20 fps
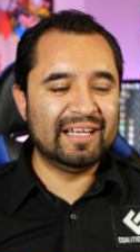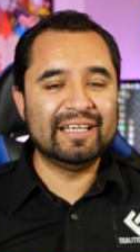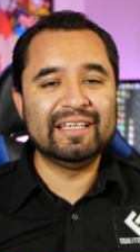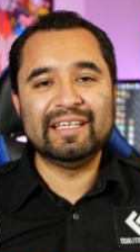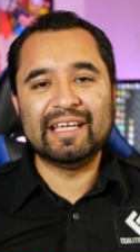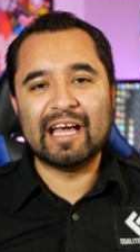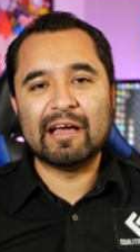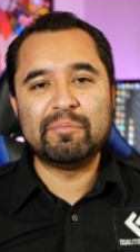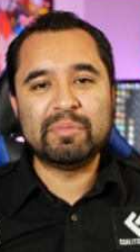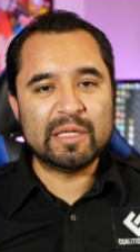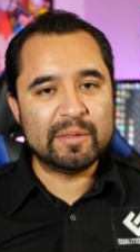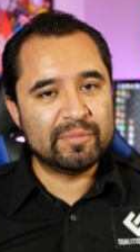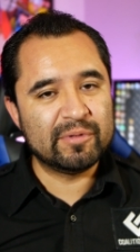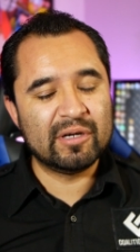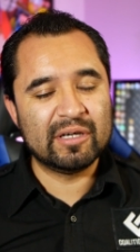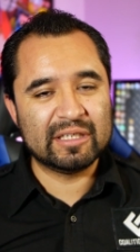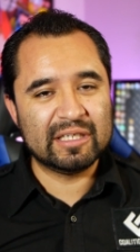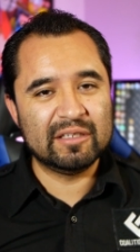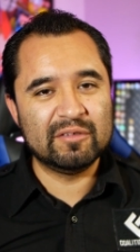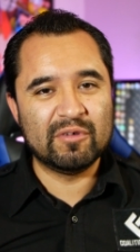yeah, people
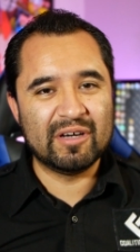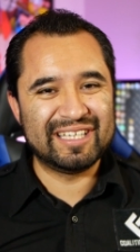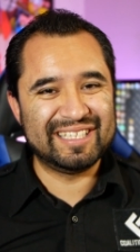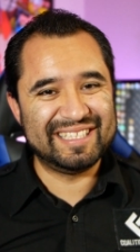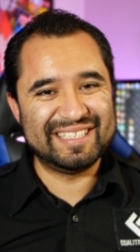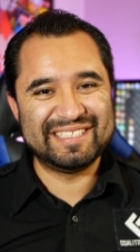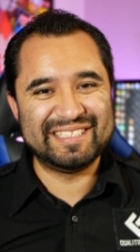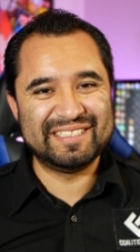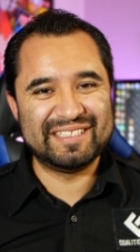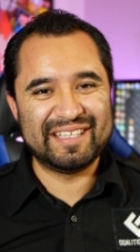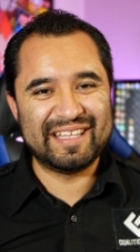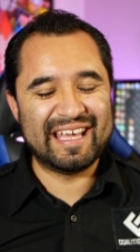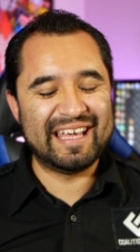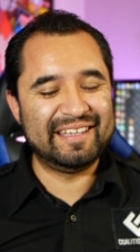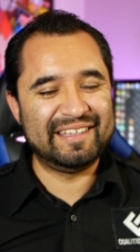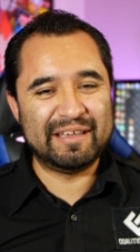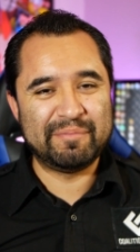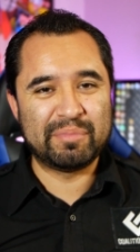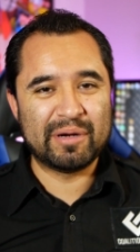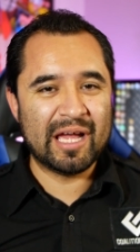aren't going to want to listen to
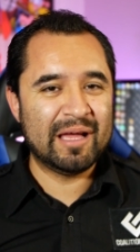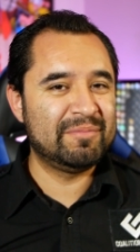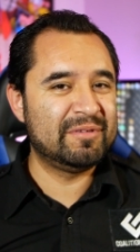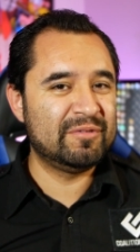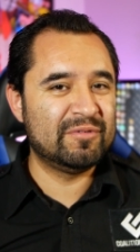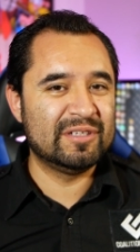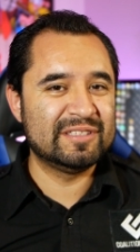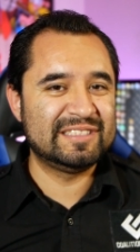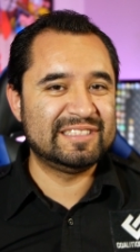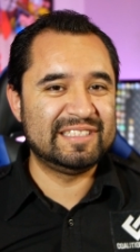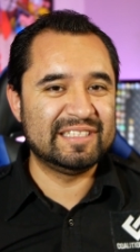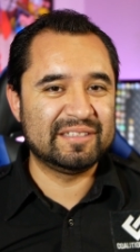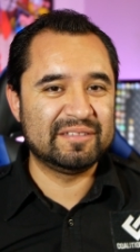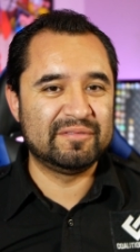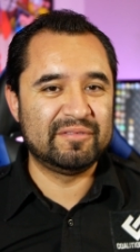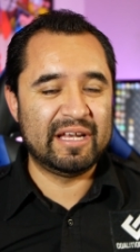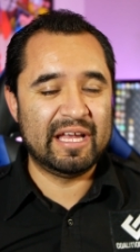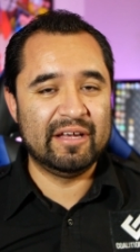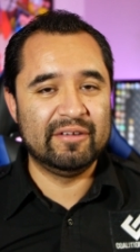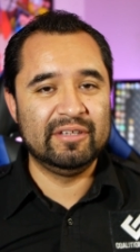that. They probably won't stick
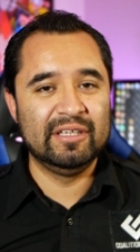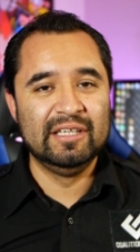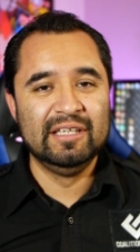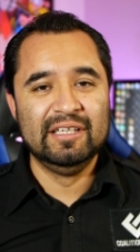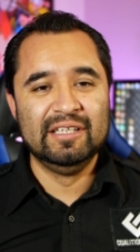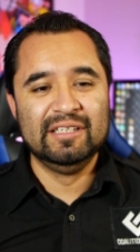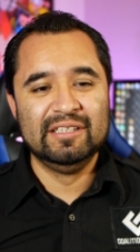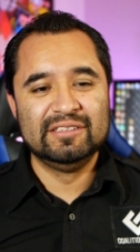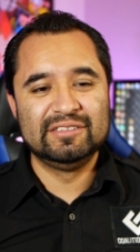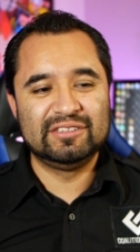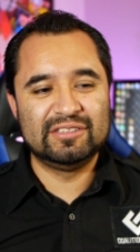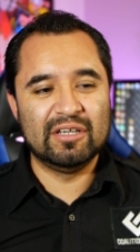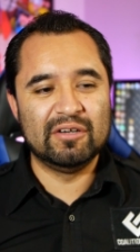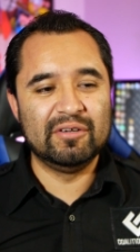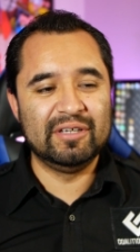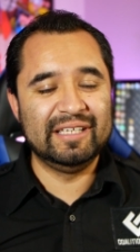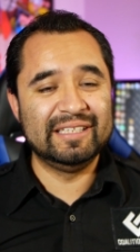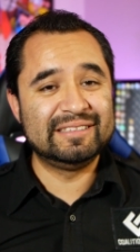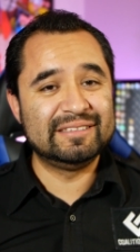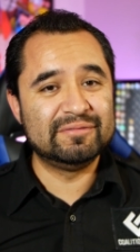around. So
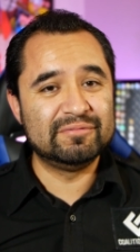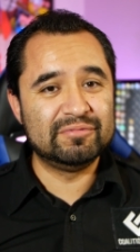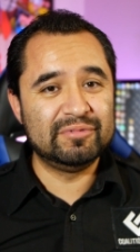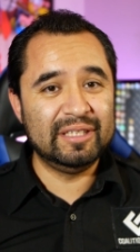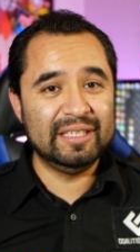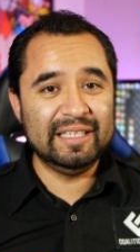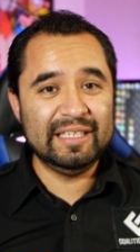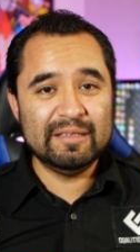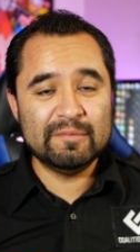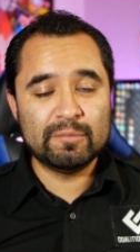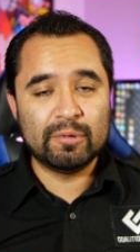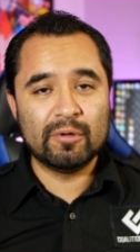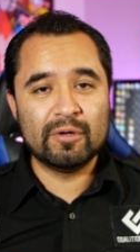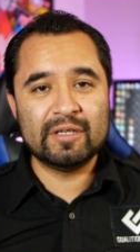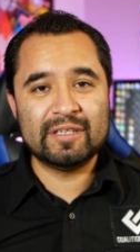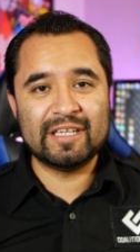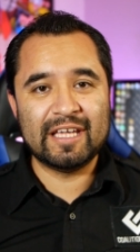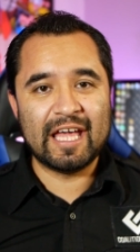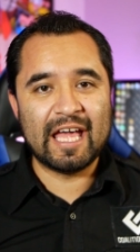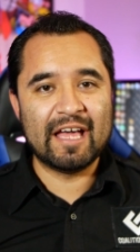it's really
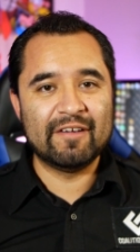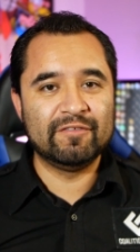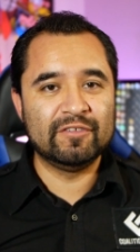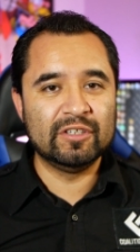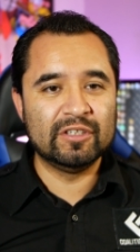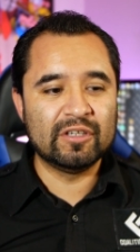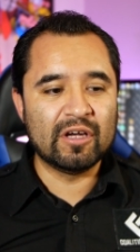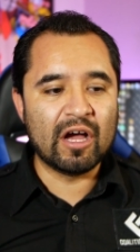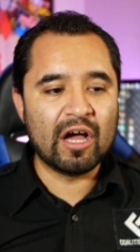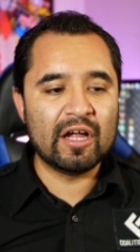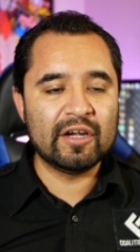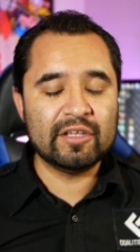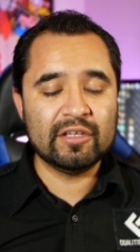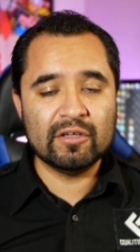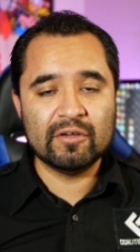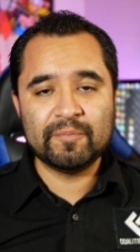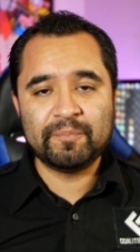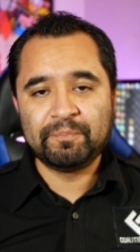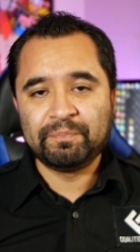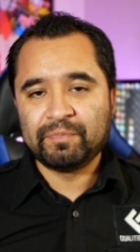important to have good
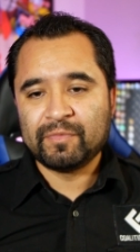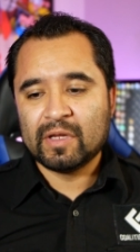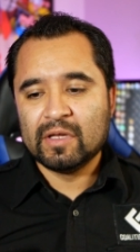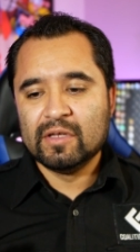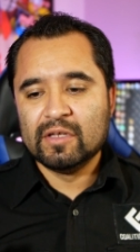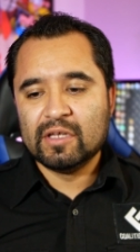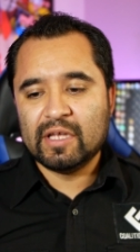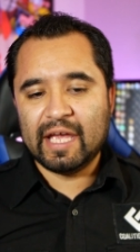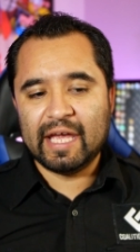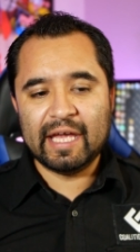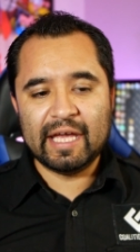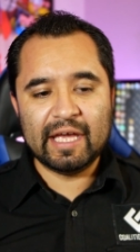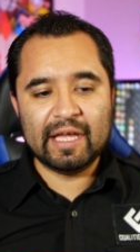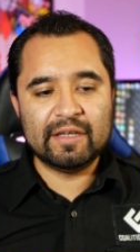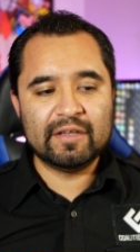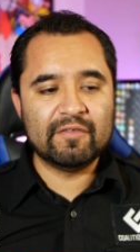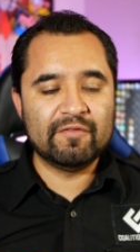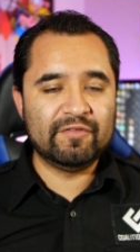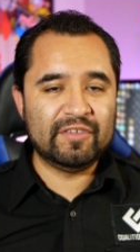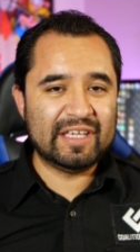audio,
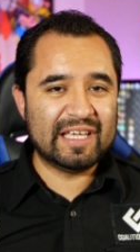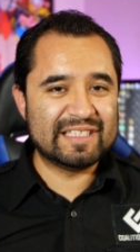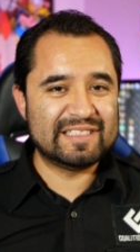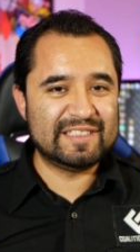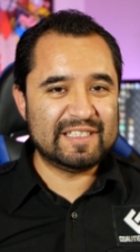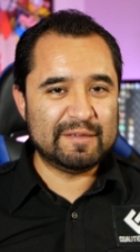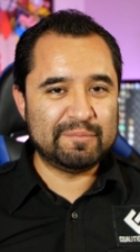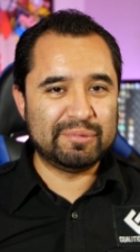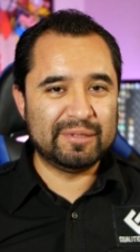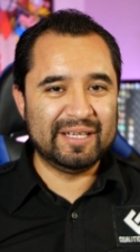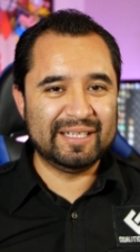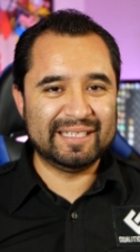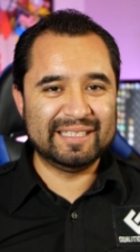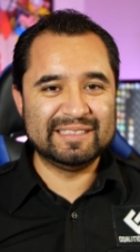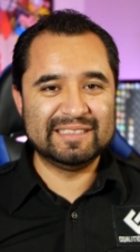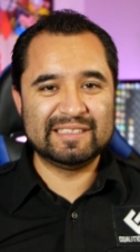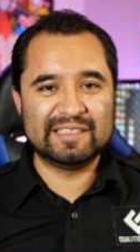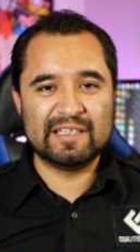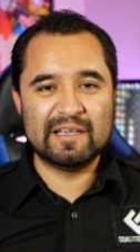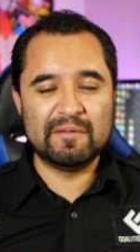and VST
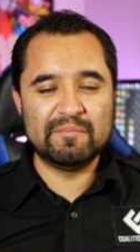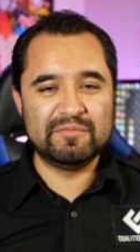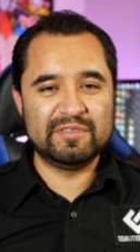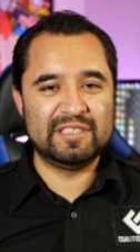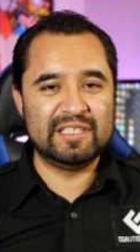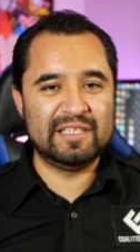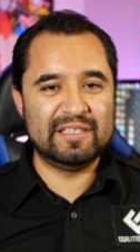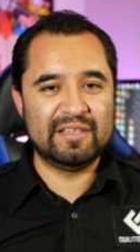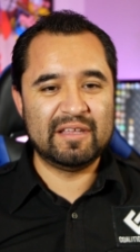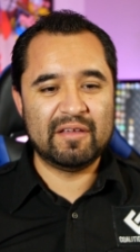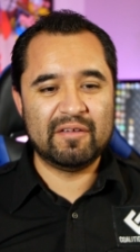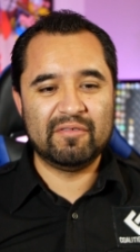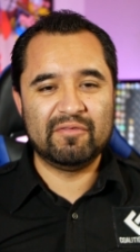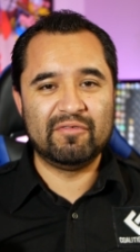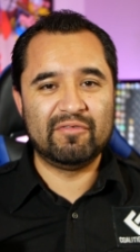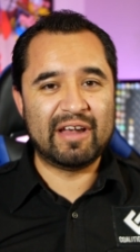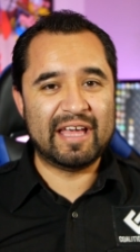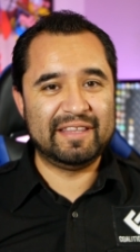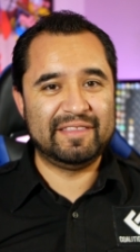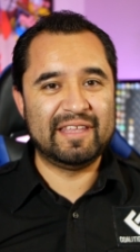plugins comes in
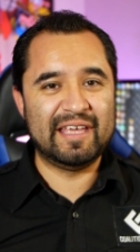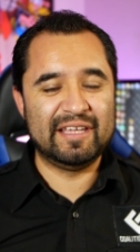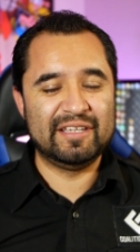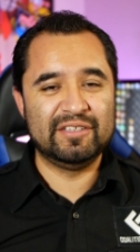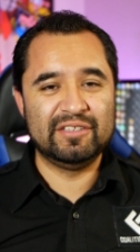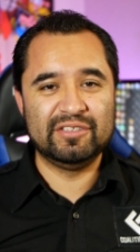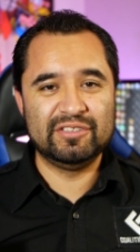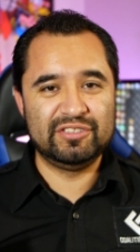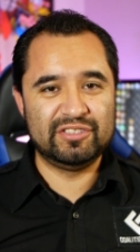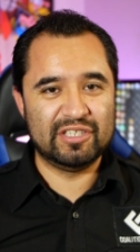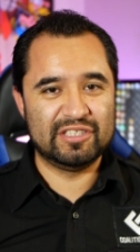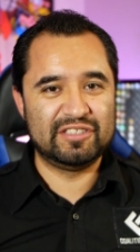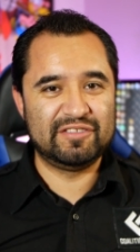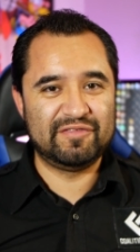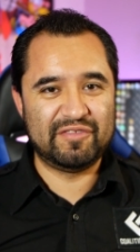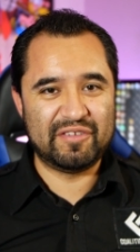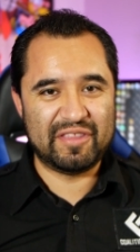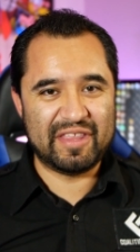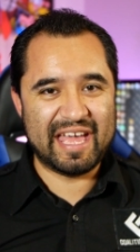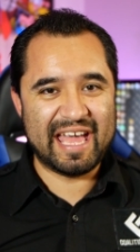right then just
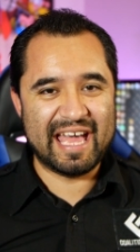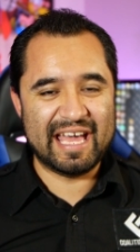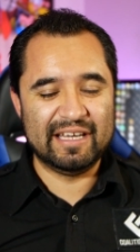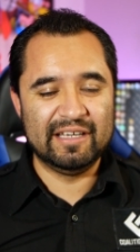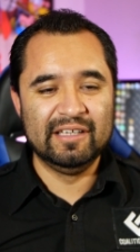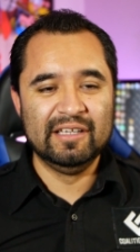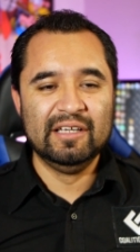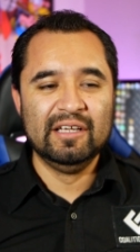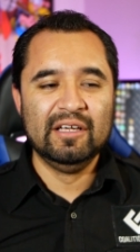for that.